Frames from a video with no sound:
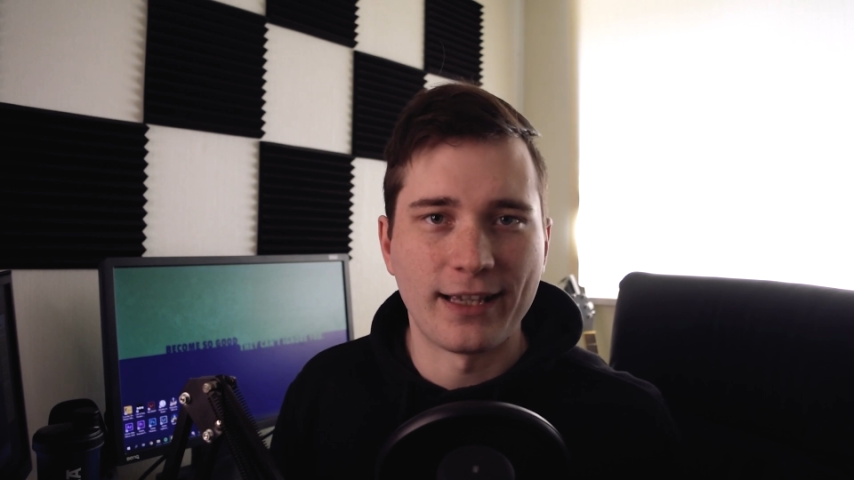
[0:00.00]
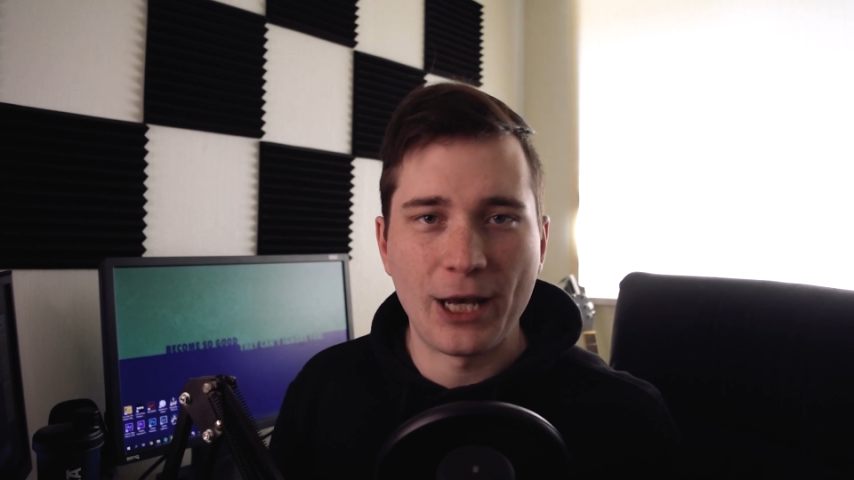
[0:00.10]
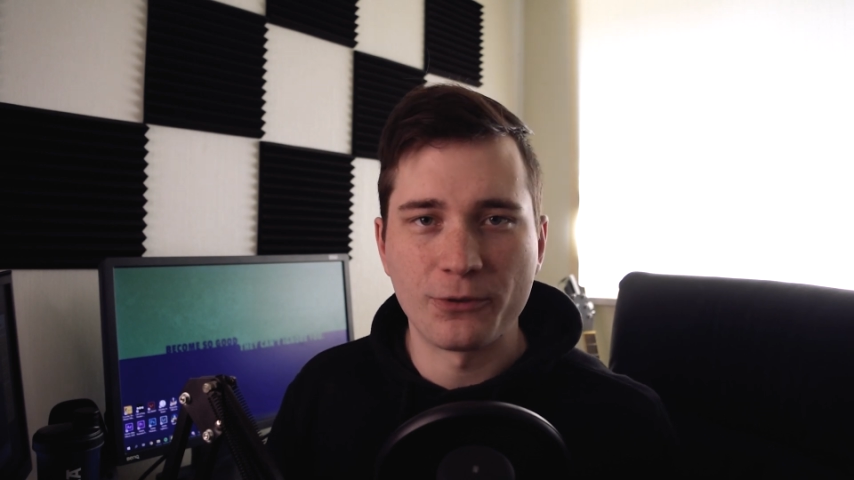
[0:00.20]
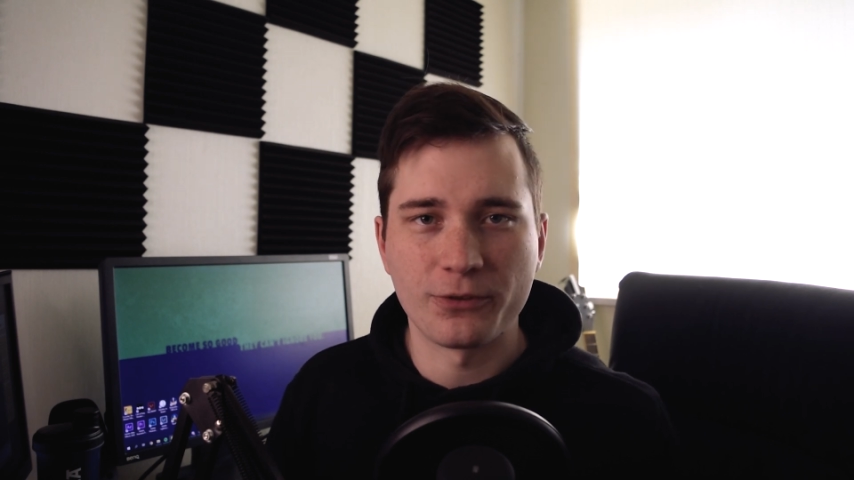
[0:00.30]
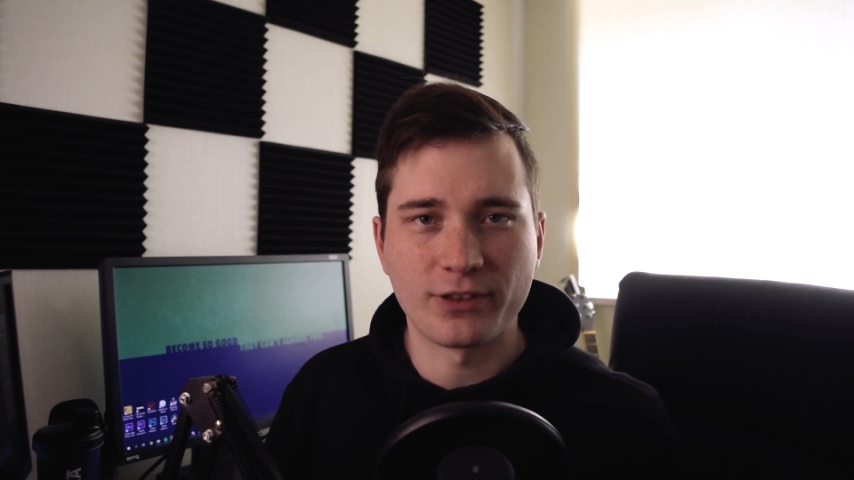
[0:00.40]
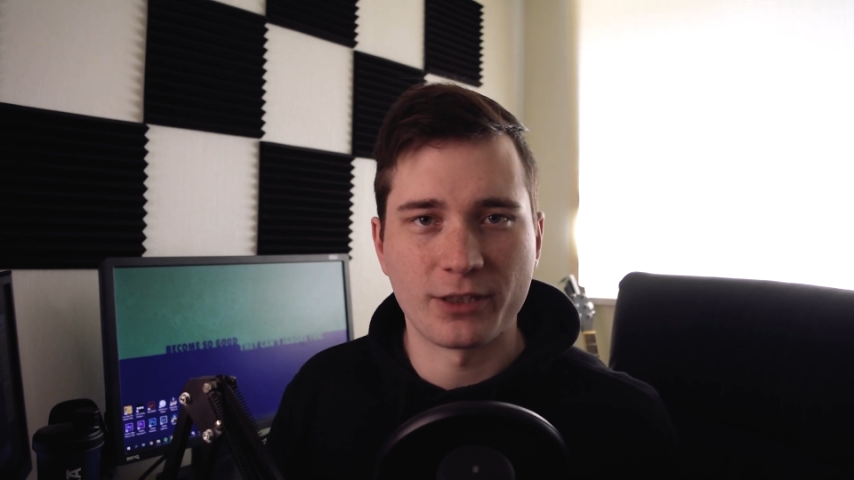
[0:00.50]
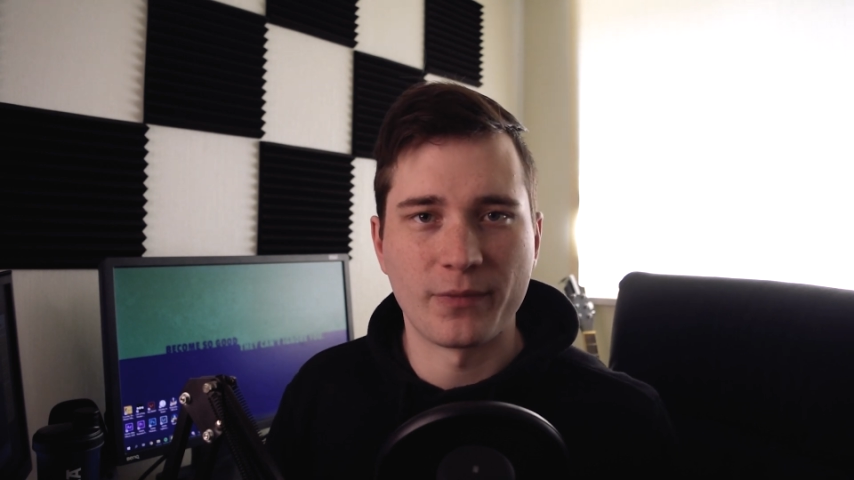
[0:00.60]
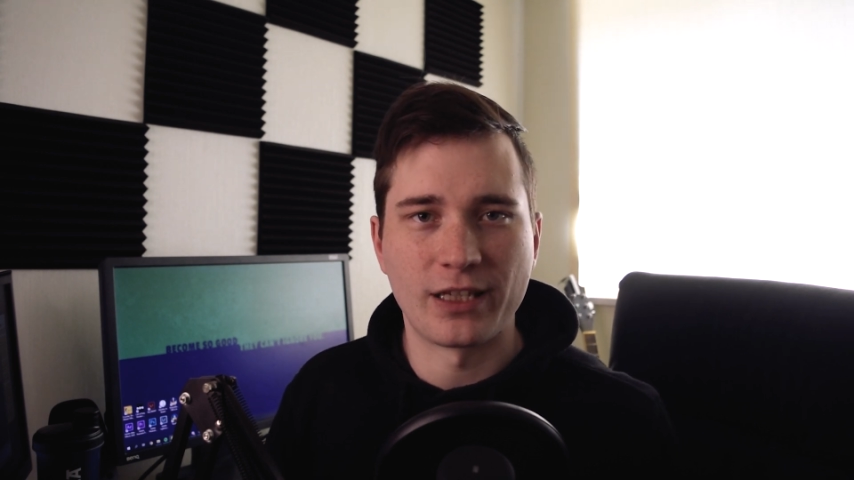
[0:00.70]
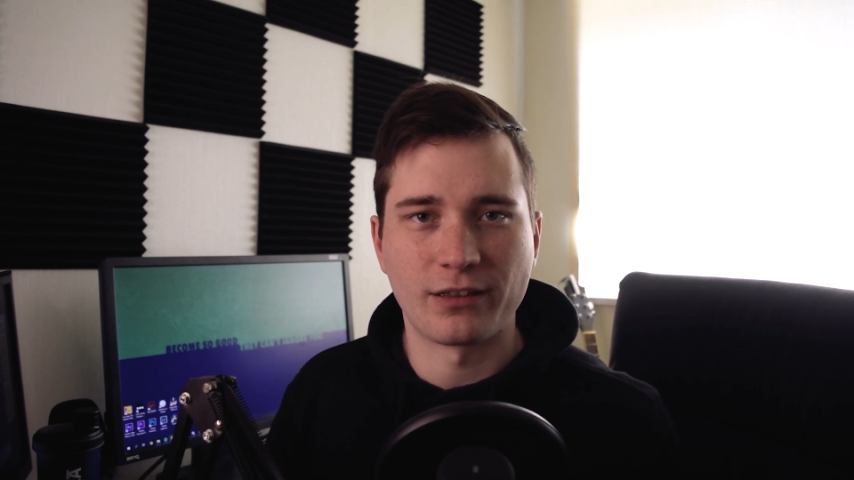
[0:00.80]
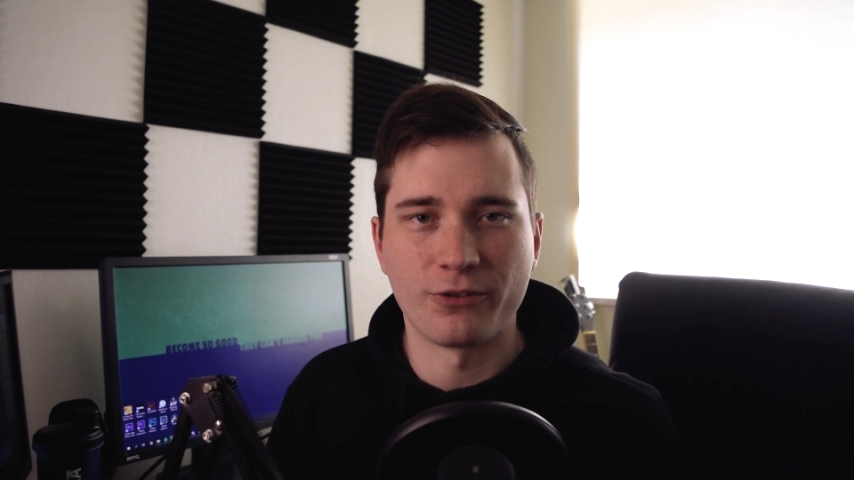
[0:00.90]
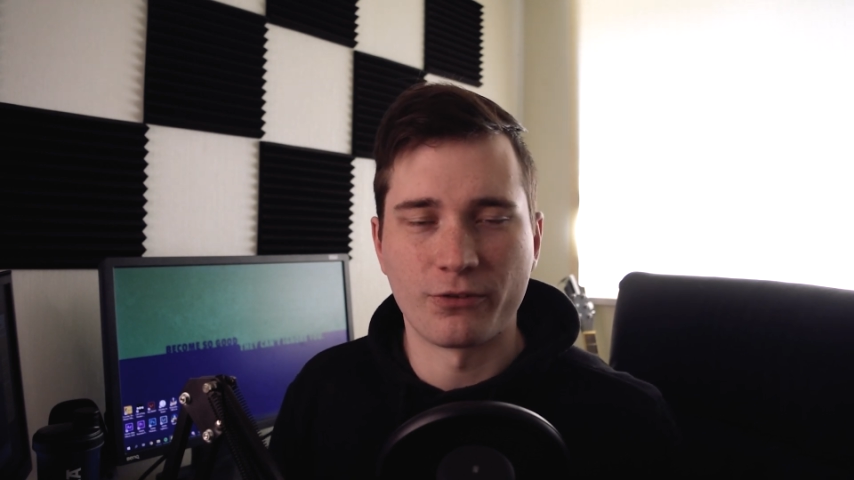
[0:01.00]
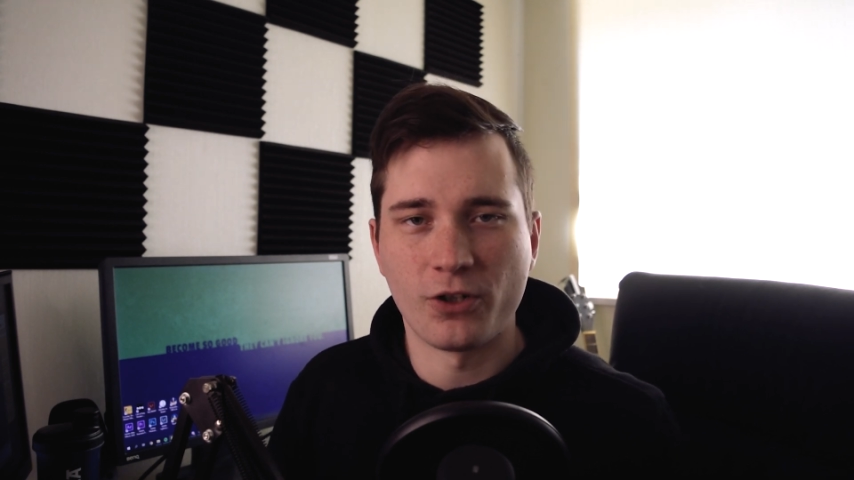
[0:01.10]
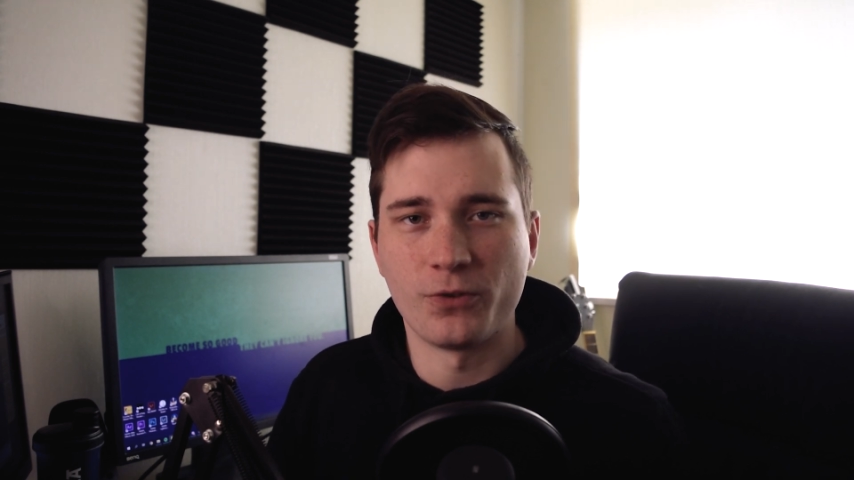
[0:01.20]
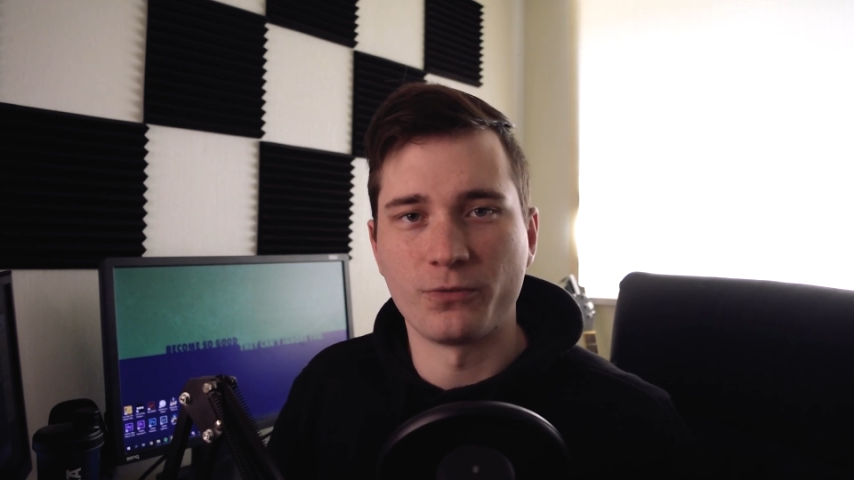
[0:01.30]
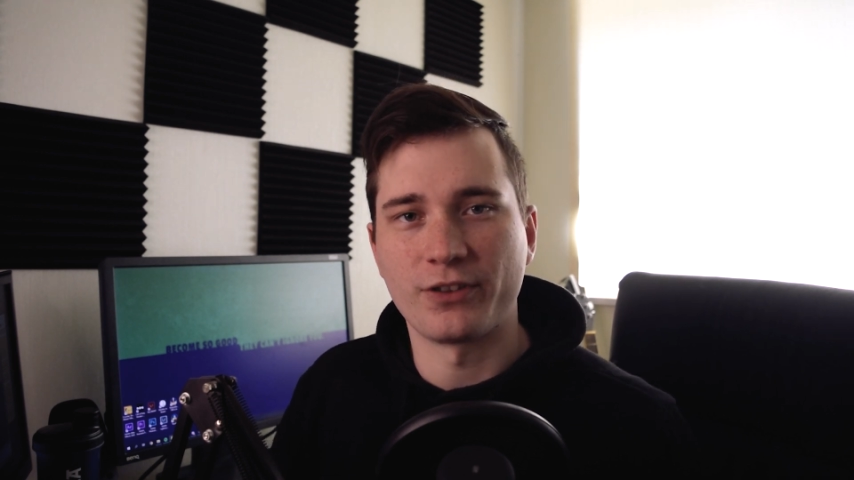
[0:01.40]
how you can make your
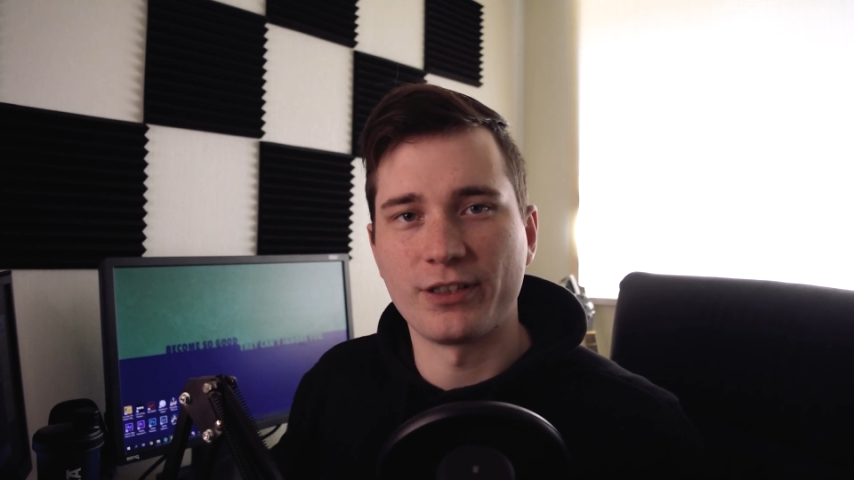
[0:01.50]
own